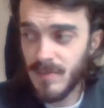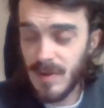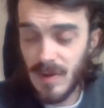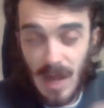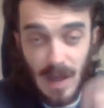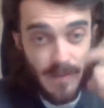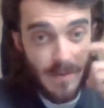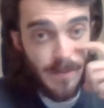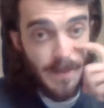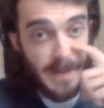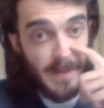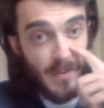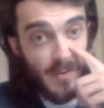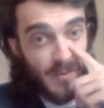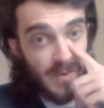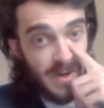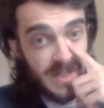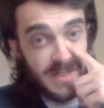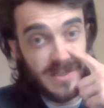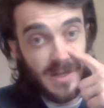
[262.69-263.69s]
have a bit more
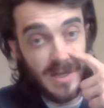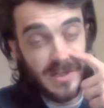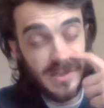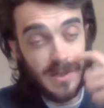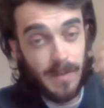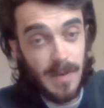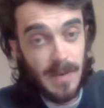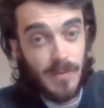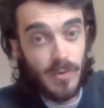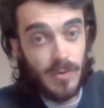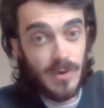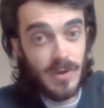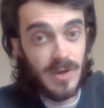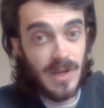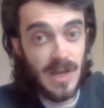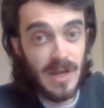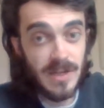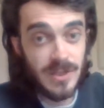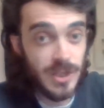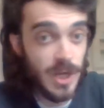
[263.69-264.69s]
research and a bit more
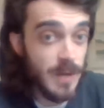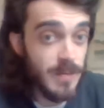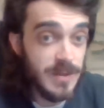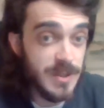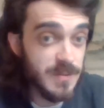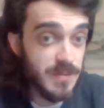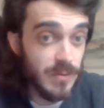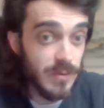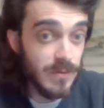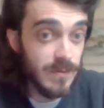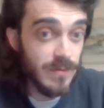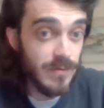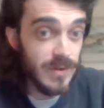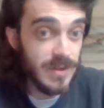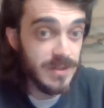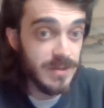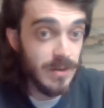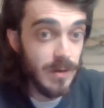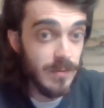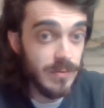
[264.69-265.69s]
look at German sport, for
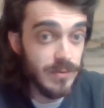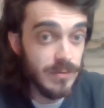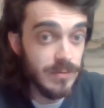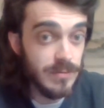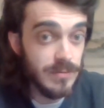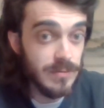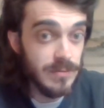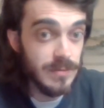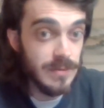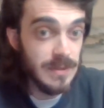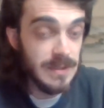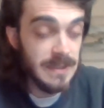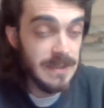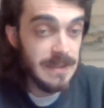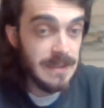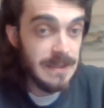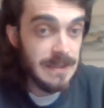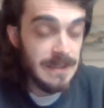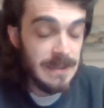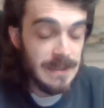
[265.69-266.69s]
example.
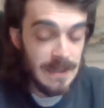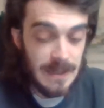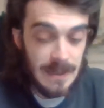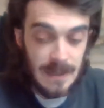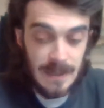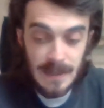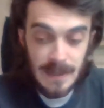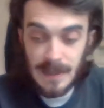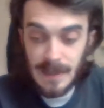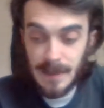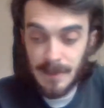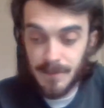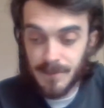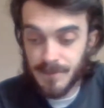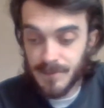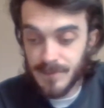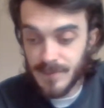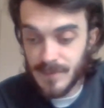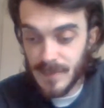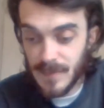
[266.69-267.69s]

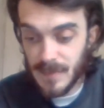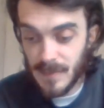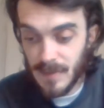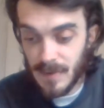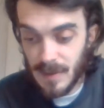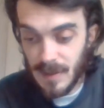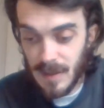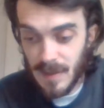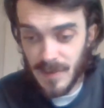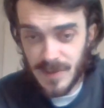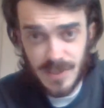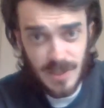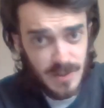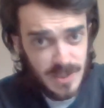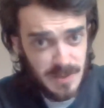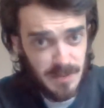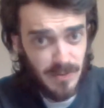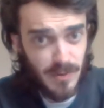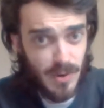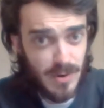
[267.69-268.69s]
And the two
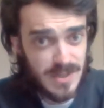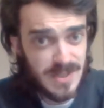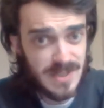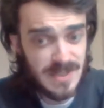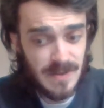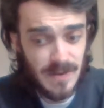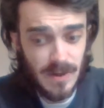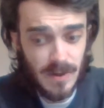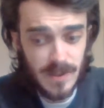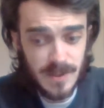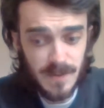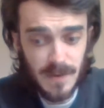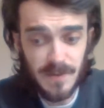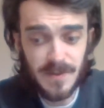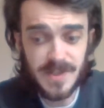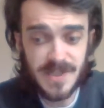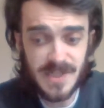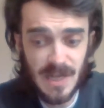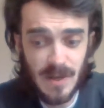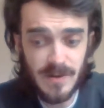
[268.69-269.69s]
surprises in the last month
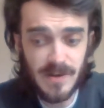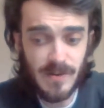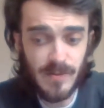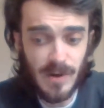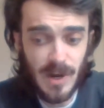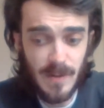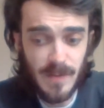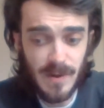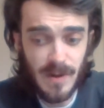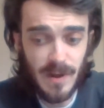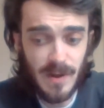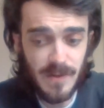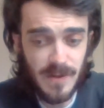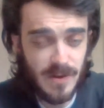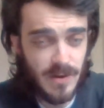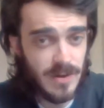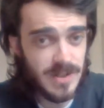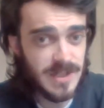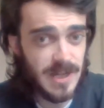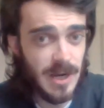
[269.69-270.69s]
are Saudi Arabia and
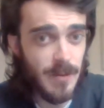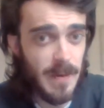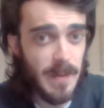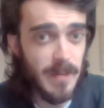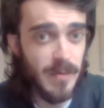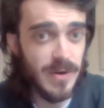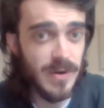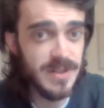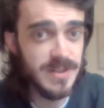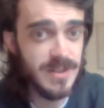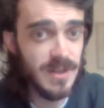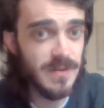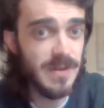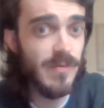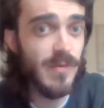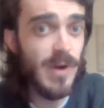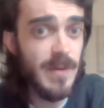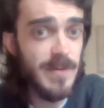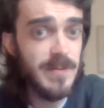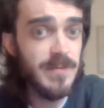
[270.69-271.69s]
United Arab Emirates. So the
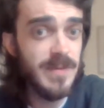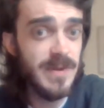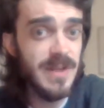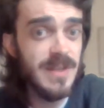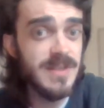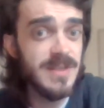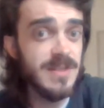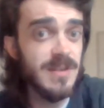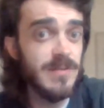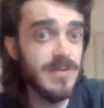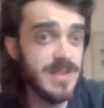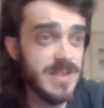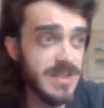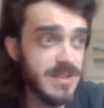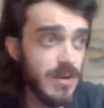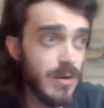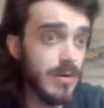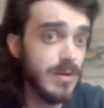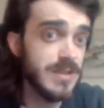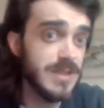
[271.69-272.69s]
Arabian Peninsula is
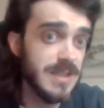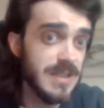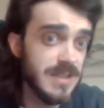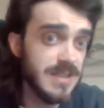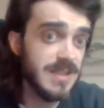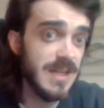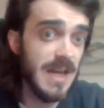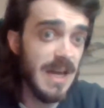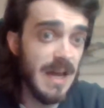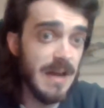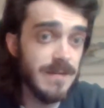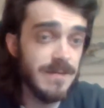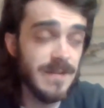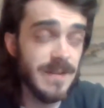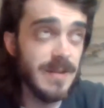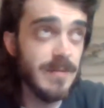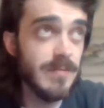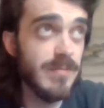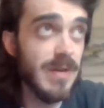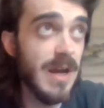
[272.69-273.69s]
starting to have
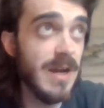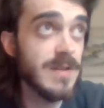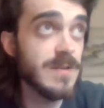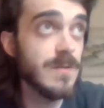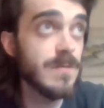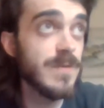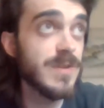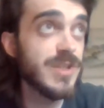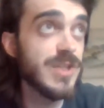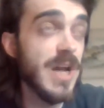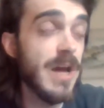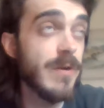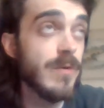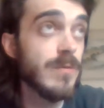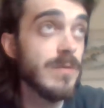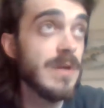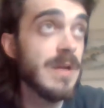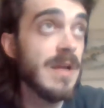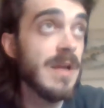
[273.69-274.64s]
an impact on the channel.